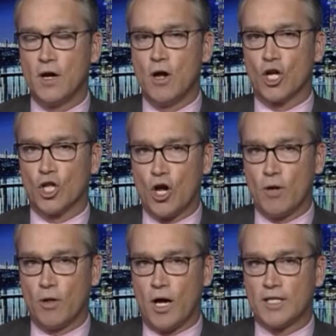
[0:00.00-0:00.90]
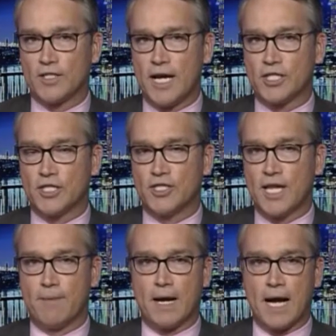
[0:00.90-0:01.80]
globalizations
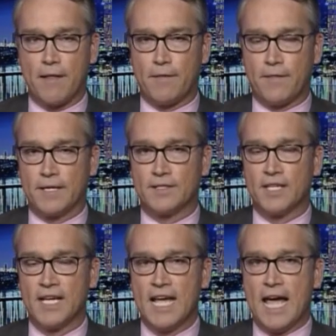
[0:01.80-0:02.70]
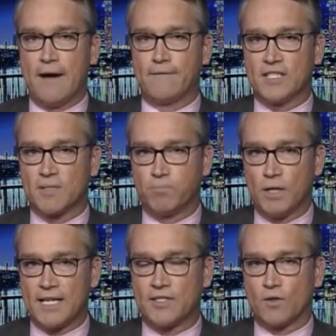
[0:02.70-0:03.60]
that, among other things, have
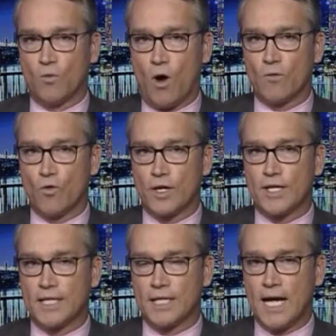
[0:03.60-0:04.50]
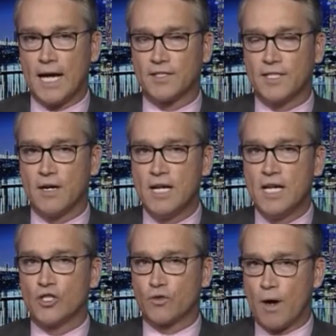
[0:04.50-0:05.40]
displaced the white working class. Now,
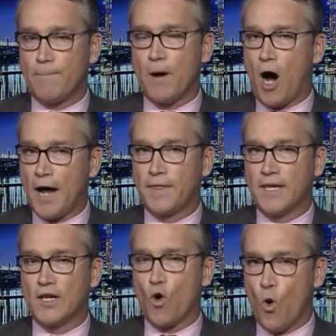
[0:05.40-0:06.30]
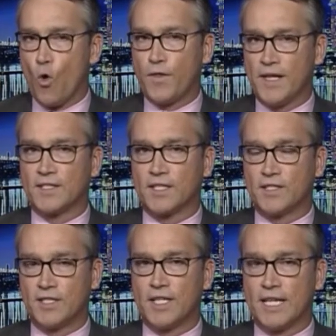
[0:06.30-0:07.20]
Trump, I think, all things
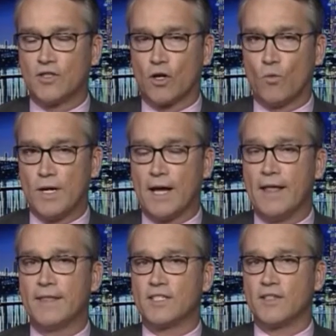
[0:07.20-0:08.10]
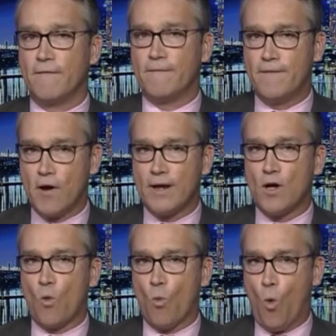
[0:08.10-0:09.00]
considered, is on a winner. This is a very
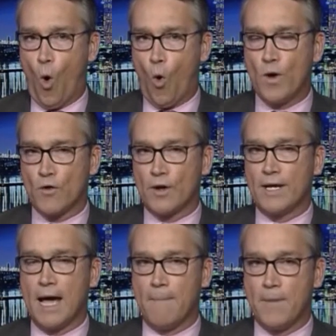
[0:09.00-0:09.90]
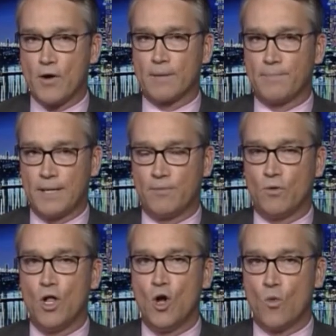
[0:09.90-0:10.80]
war weary American
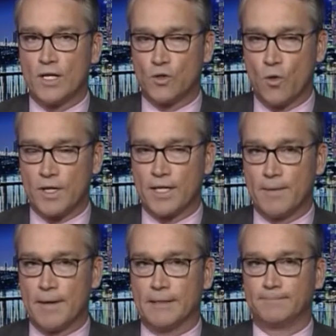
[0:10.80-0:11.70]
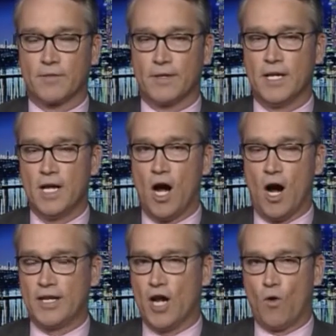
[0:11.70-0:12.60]
people we're talking about. No, yeah.
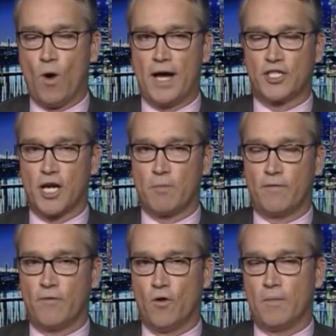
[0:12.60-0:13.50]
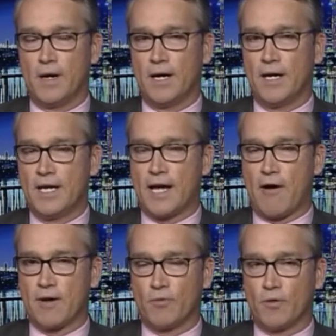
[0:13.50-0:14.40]
I know way, shape, or form uh,
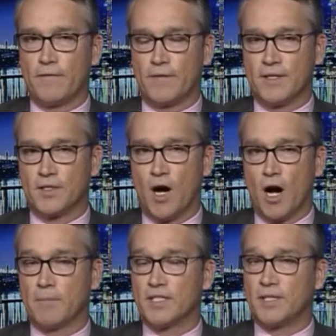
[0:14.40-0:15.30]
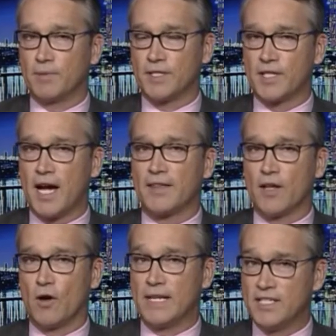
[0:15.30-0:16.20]
carry a brief for this guy. I'm just simply saying,
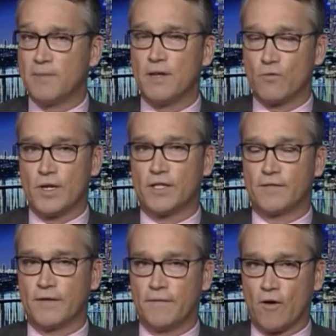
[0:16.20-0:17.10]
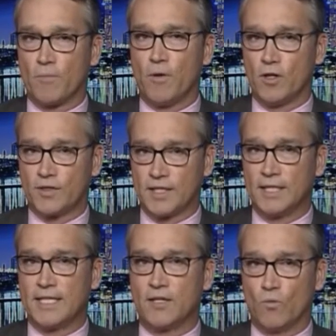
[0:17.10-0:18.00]
though, it is a bit rich for the foreign policy
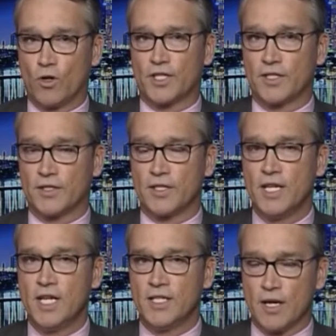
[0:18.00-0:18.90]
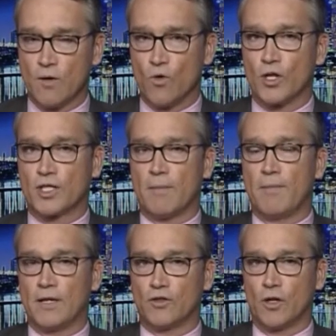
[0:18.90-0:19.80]
elite in Washington to get worked up
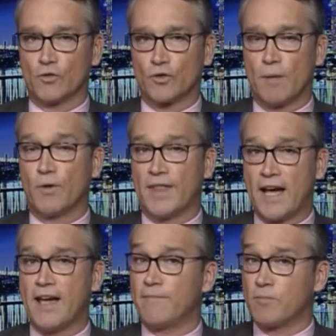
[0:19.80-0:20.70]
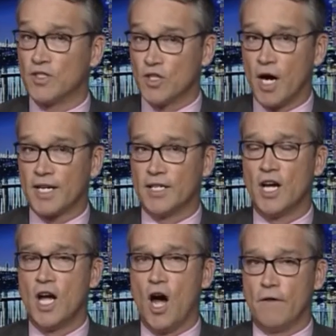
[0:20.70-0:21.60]
about Donald Trump when they have presided
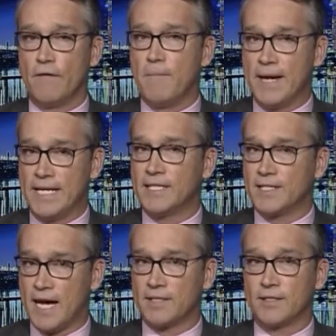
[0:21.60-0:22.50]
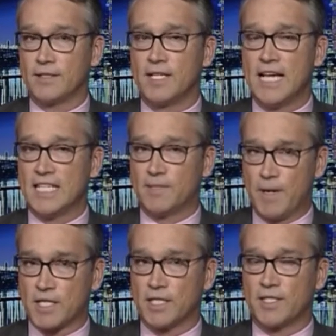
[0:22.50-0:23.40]
over many disasters,
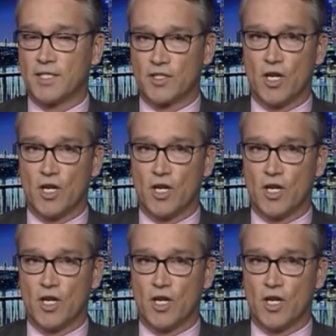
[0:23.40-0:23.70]
especially since 9